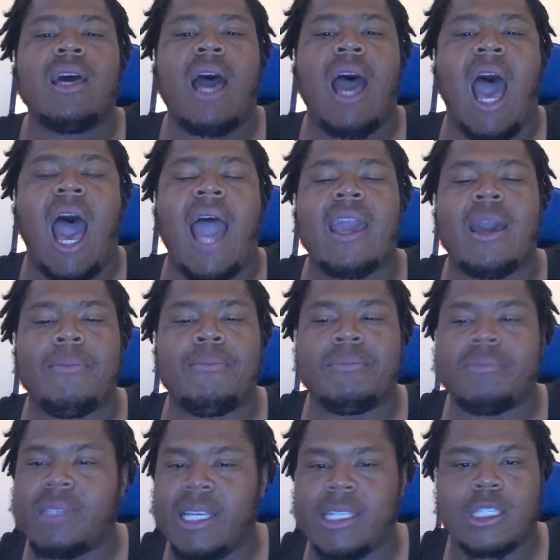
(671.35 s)
I am
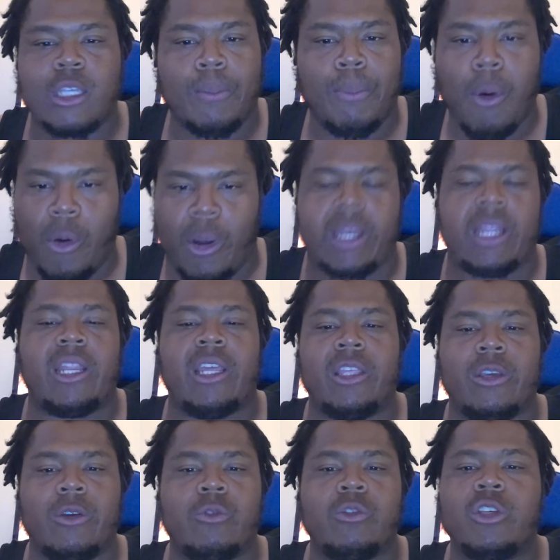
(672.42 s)
disappointed in
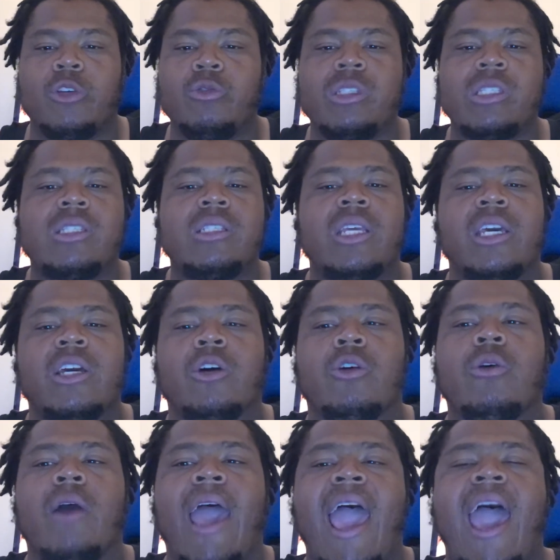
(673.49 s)
you. You
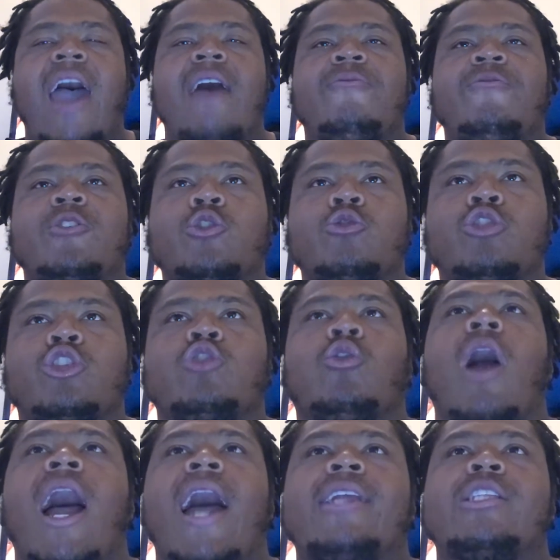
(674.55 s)
still have to
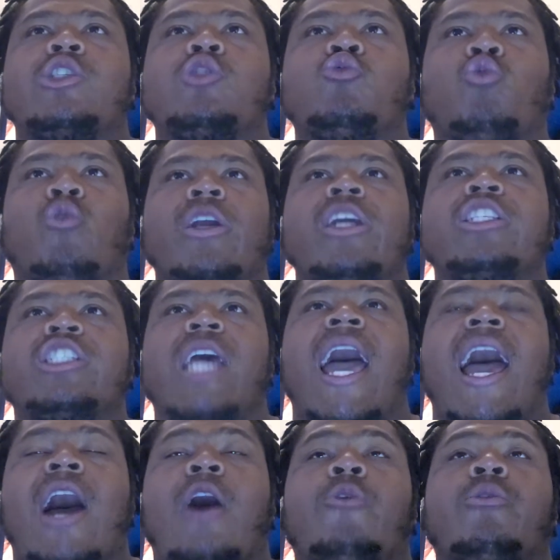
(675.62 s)
try to reach
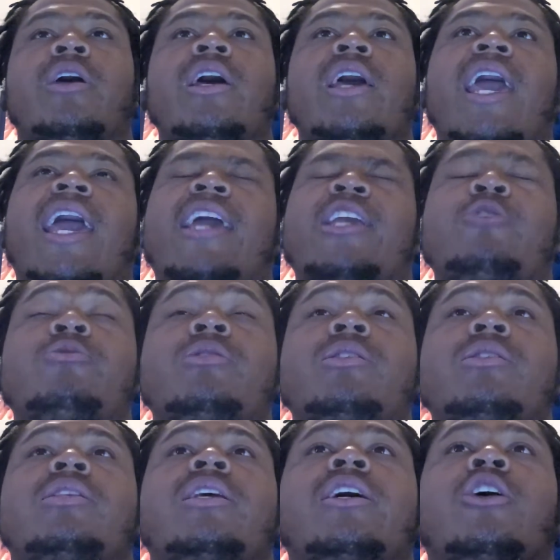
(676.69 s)
out, and you
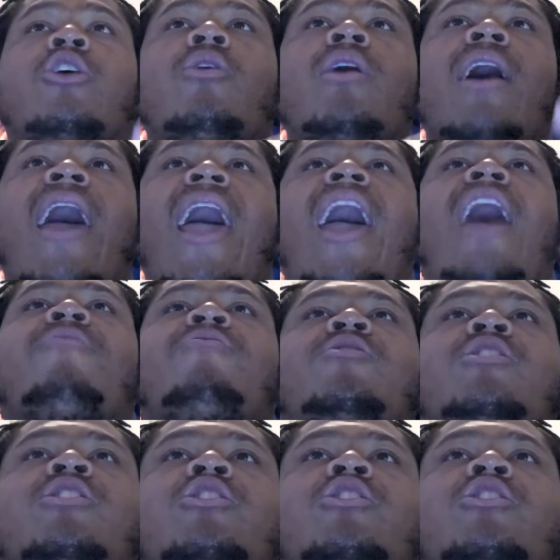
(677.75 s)
still have to